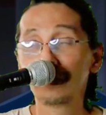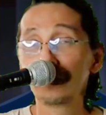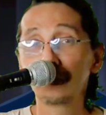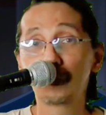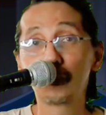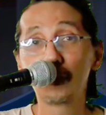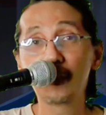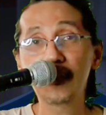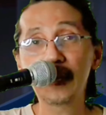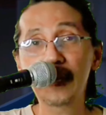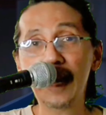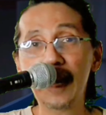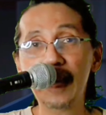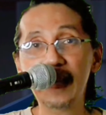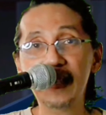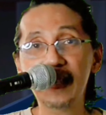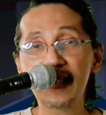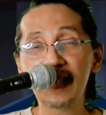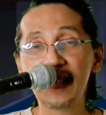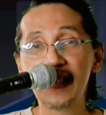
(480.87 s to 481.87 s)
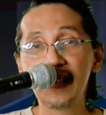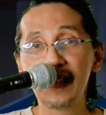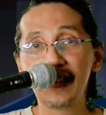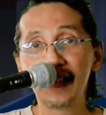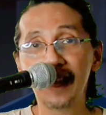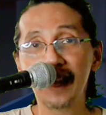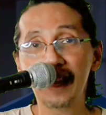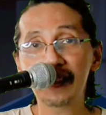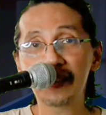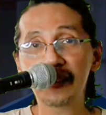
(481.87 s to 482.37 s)
For me, guys,
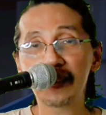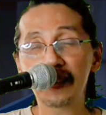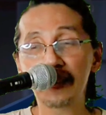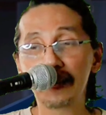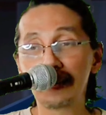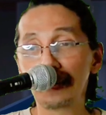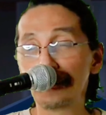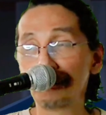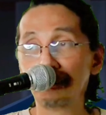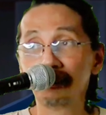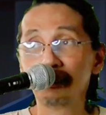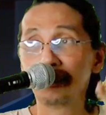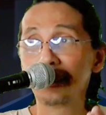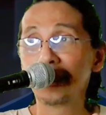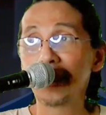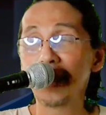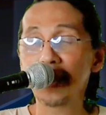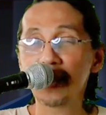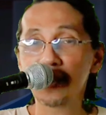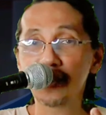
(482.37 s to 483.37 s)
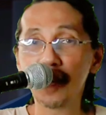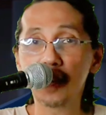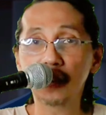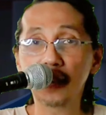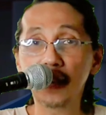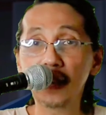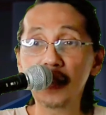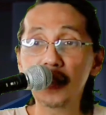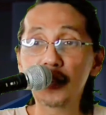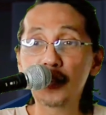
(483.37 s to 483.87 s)
it's it's
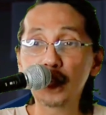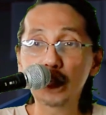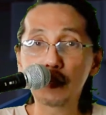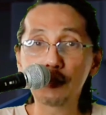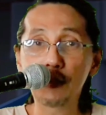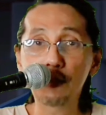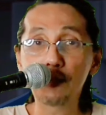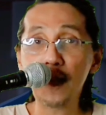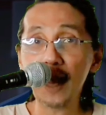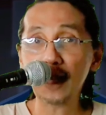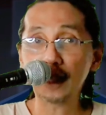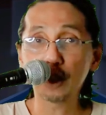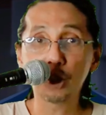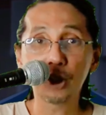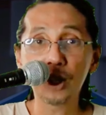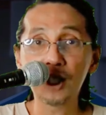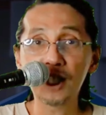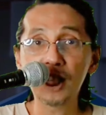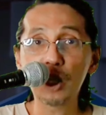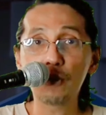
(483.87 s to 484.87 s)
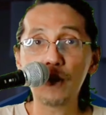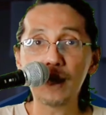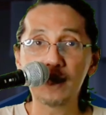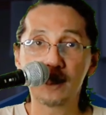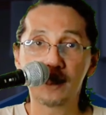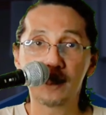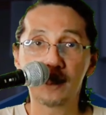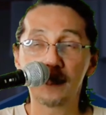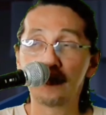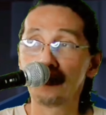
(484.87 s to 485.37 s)
not a legitimate backstory
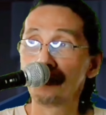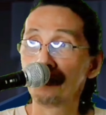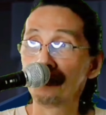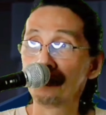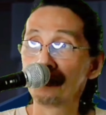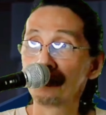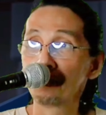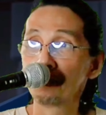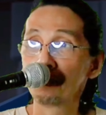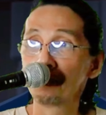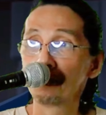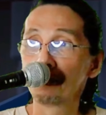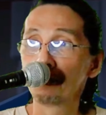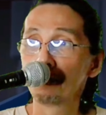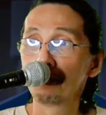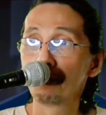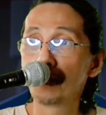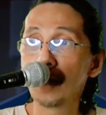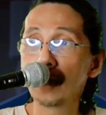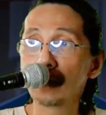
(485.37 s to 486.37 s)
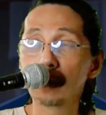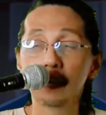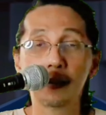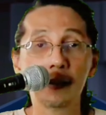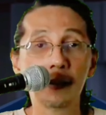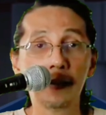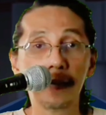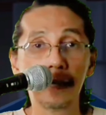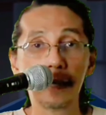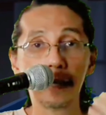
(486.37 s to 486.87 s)
sequence,
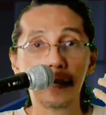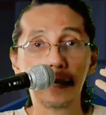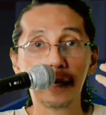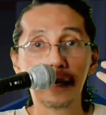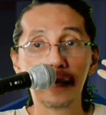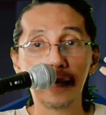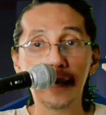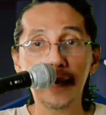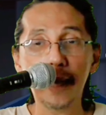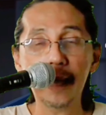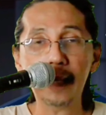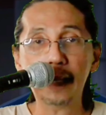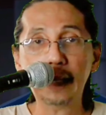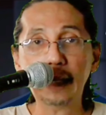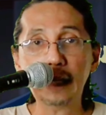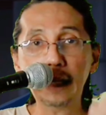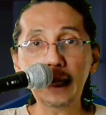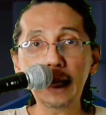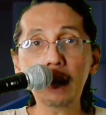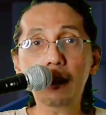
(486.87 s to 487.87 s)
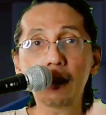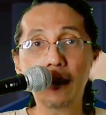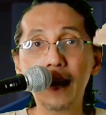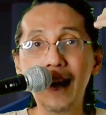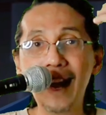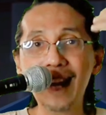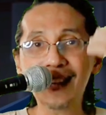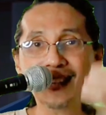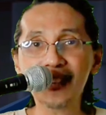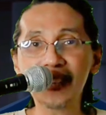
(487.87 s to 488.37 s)
but a
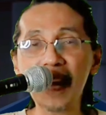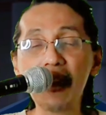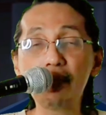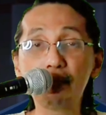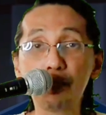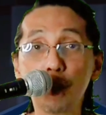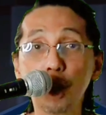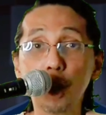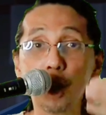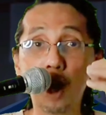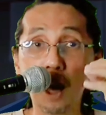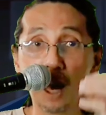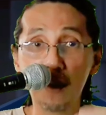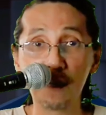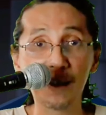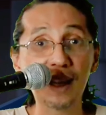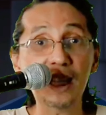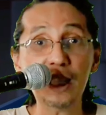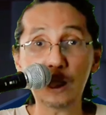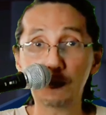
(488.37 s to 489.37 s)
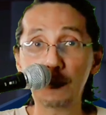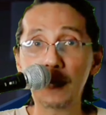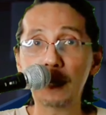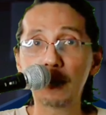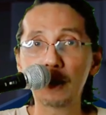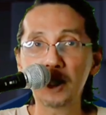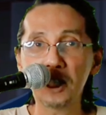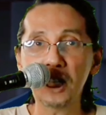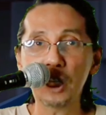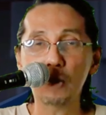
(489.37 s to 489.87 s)
clear example of an
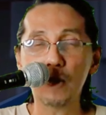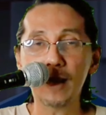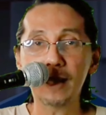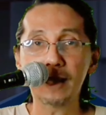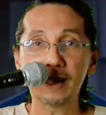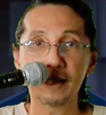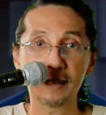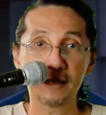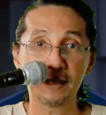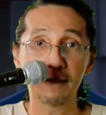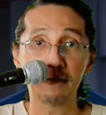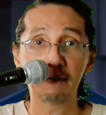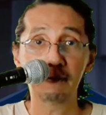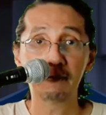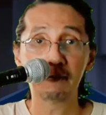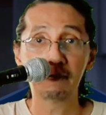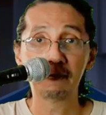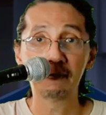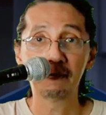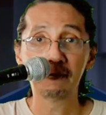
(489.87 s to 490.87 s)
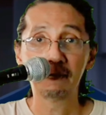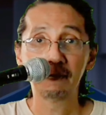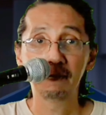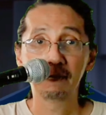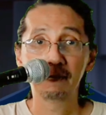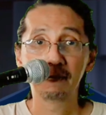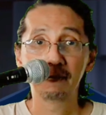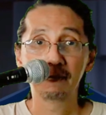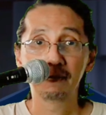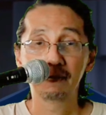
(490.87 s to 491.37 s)
explainer sequence.
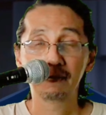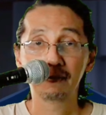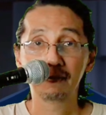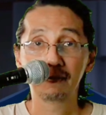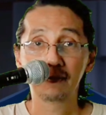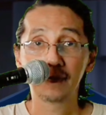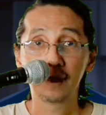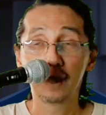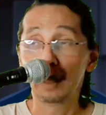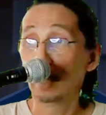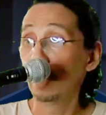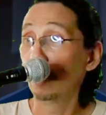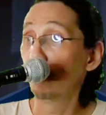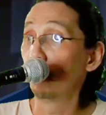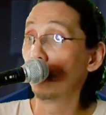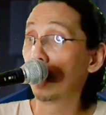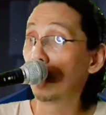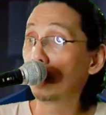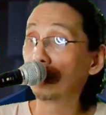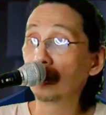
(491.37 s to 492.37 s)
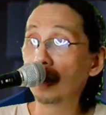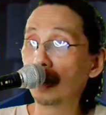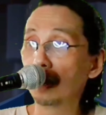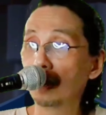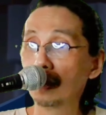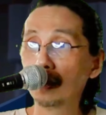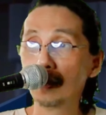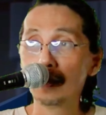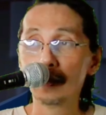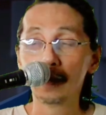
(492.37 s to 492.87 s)
Eh, wala, hindi,
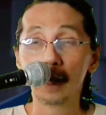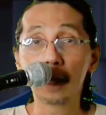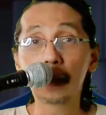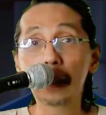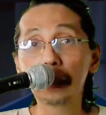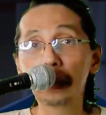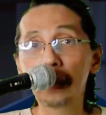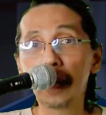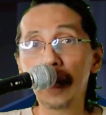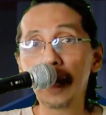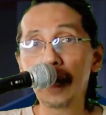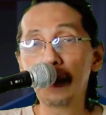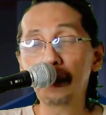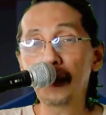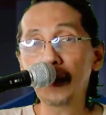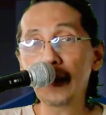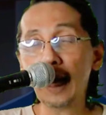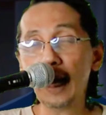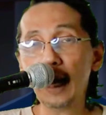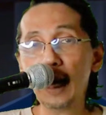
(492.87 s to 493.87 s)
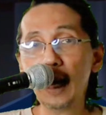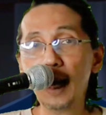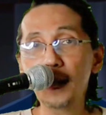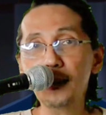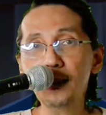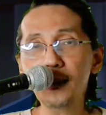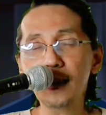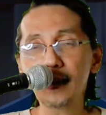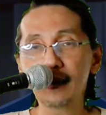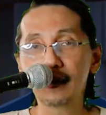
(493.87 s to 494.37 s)
ang ganda nga ng
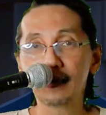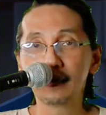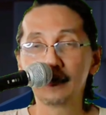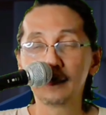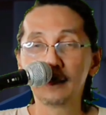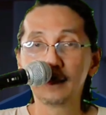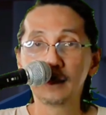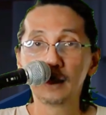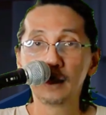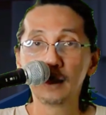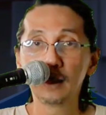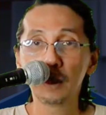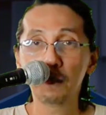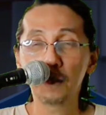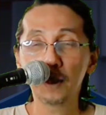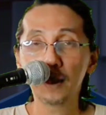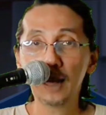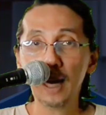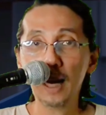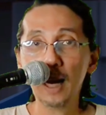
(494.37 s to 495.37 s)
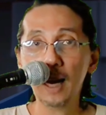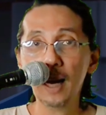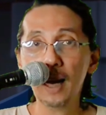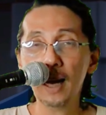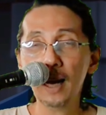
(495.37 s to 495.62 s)
pagkakaano eh, ng pagkaka,